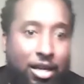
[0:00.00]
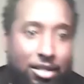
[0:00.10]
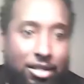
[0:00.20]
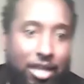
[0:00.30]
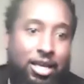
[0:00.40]

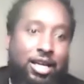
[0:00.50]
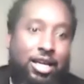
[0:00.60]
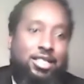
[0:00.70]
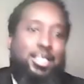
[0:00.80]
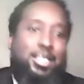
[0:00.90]

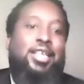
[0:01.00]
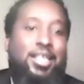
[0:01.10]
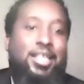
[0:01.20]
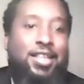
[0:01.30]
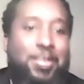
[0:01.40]

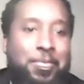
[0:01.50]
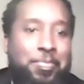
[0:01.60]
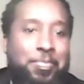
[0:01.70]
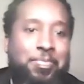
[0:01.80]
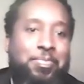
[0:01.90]

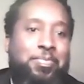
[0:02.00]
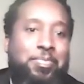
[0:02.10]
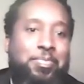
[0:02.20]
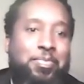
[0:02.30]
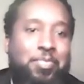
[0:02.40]

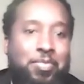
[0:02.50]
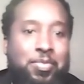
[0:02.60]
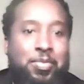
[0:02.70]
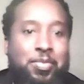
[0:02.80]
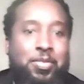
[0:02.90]

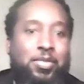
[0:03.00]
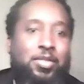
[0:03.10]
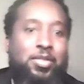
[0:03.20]
(silent)